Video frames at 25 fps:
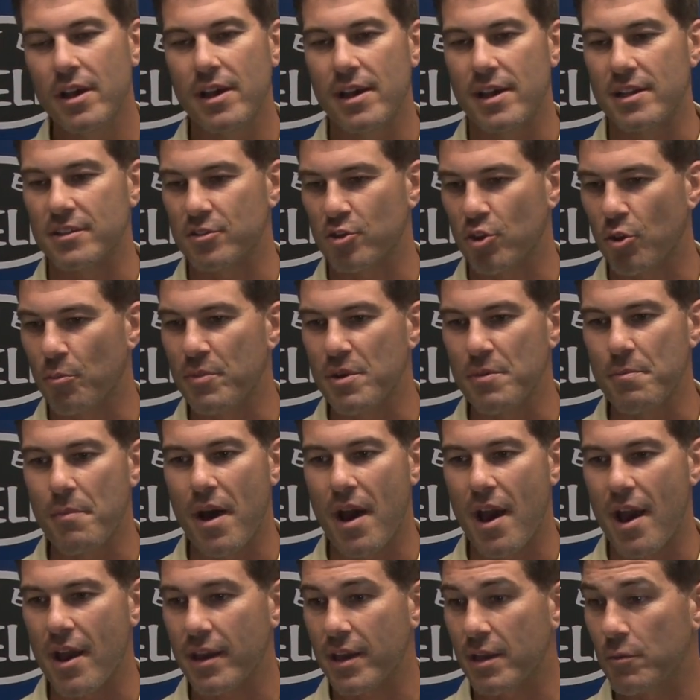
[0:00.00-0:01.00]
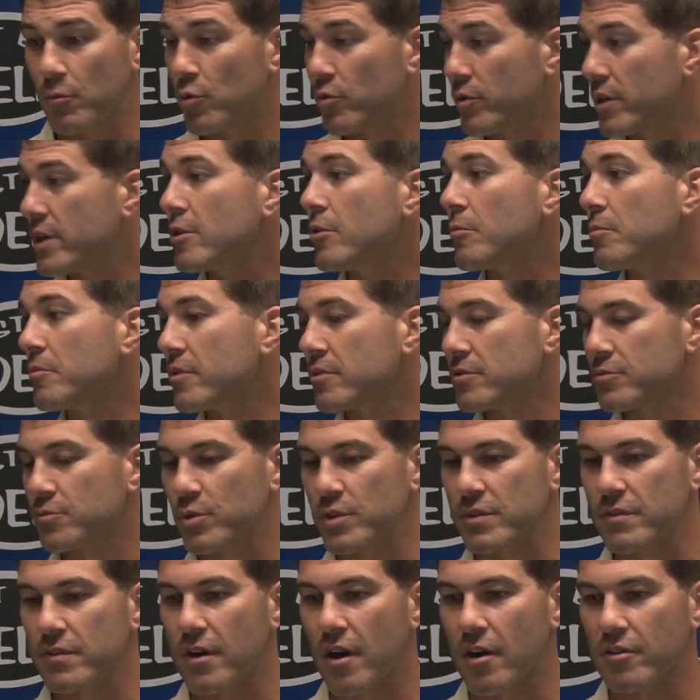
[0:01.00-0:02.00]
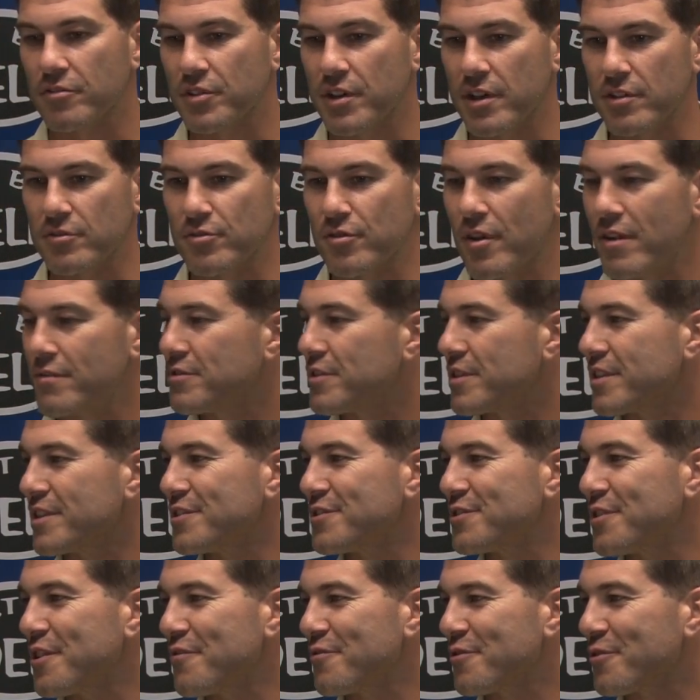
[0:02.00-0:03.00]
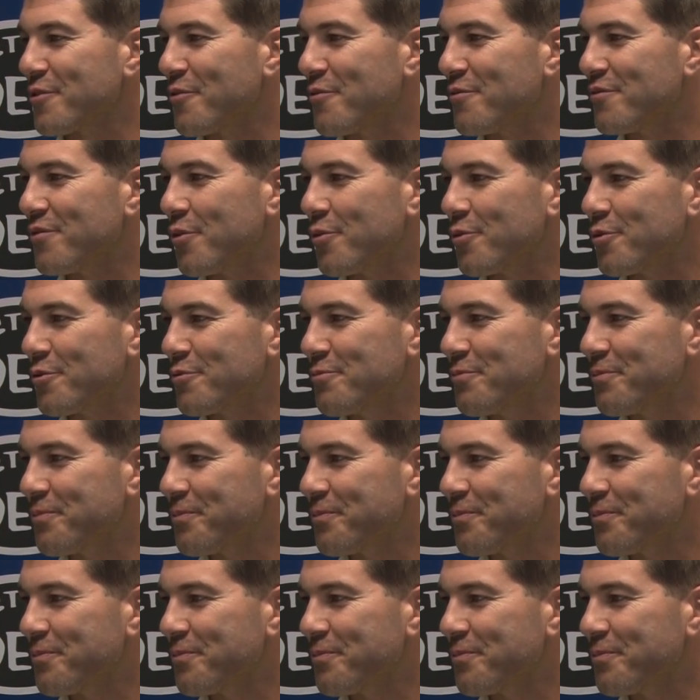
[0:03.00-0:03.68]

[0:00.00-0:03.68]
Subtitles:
and so they'll be back, and we'll need them because our schedule obviously gets tougher going forward.